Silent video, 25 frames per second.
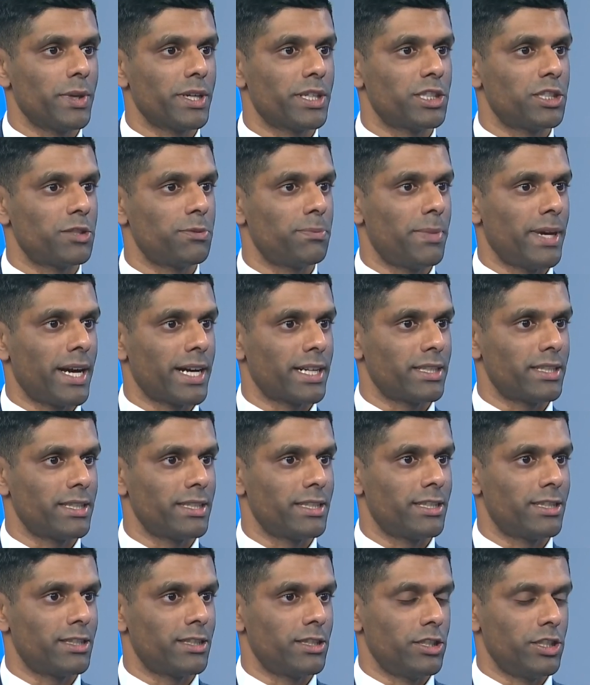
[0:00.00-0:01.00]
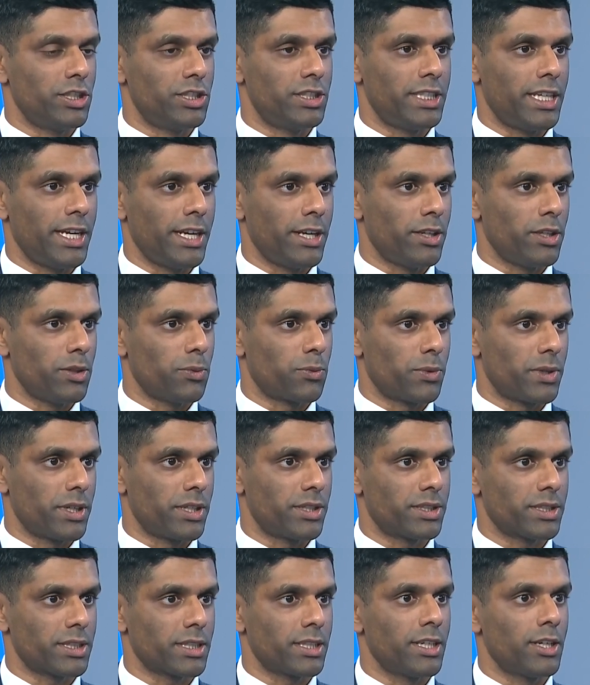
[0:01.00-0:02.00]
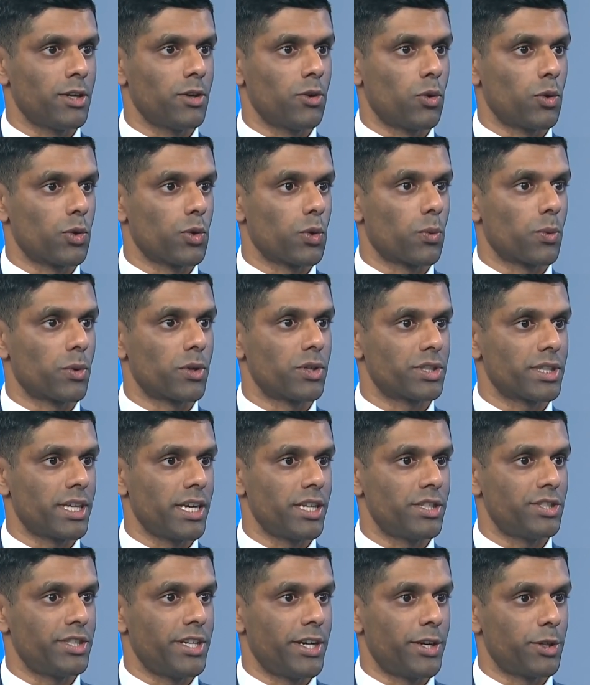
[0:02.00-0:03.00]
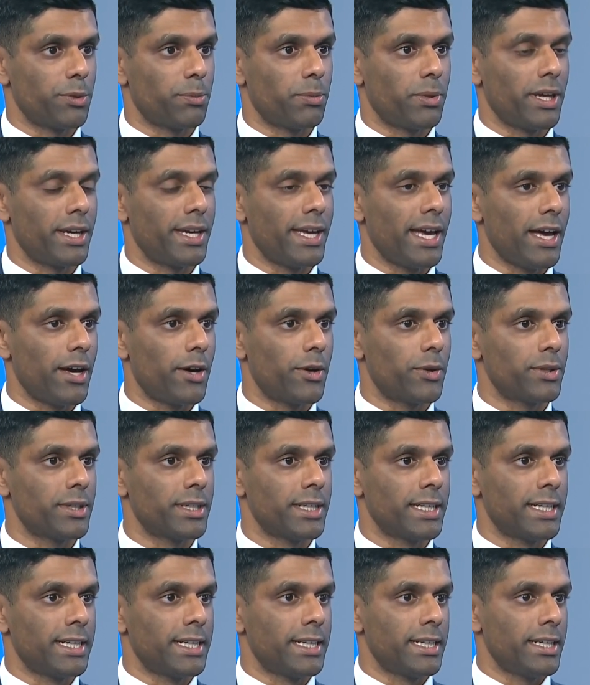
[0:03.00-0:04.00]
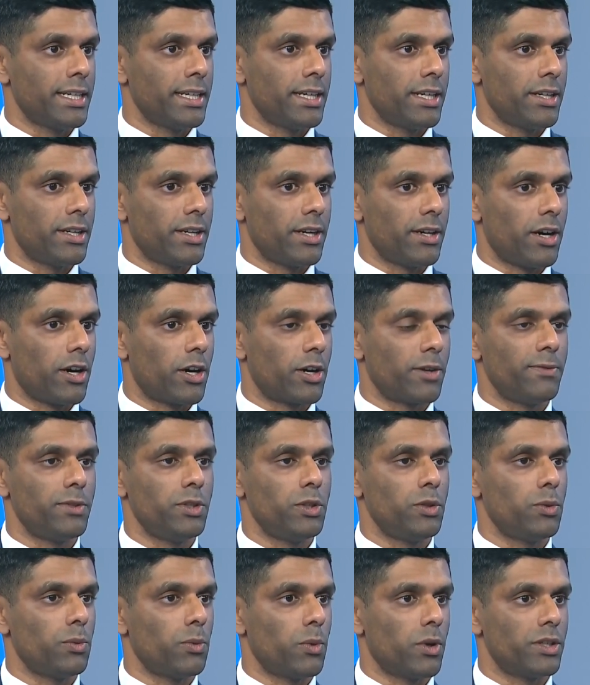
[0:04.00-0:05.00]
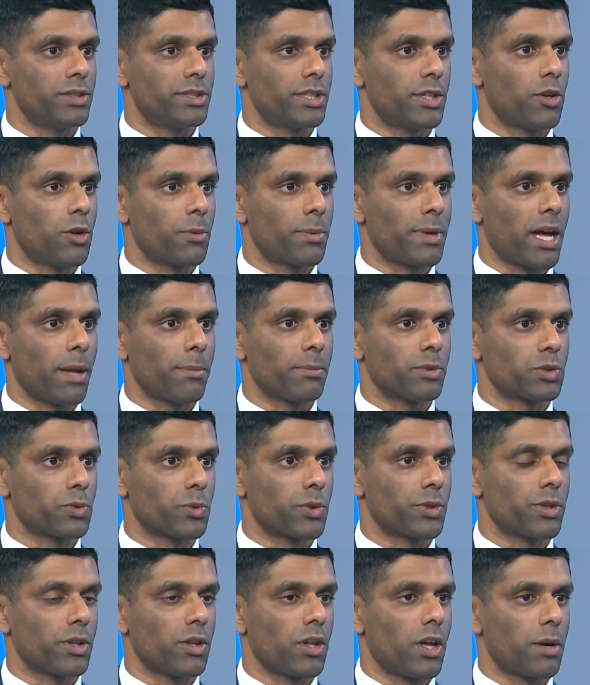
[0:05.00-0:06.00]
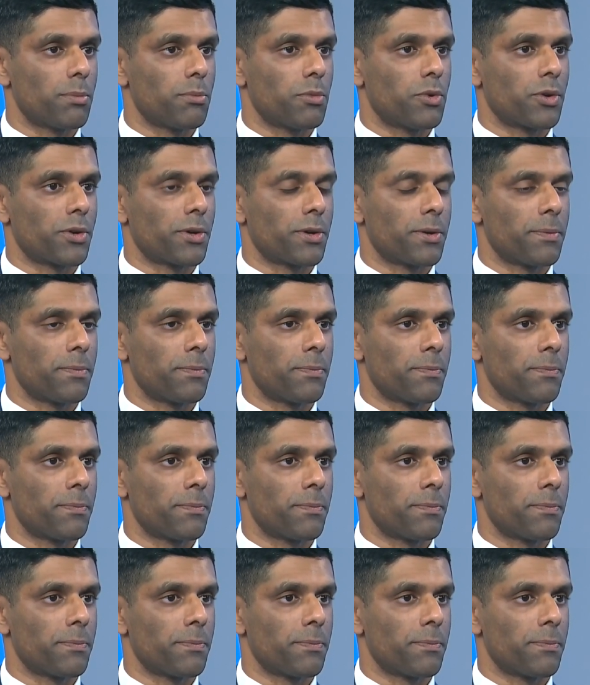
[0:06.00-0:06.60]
you expected the tail risk or the worst case scenario to play out, our view was that Home Capital is worth a lot more.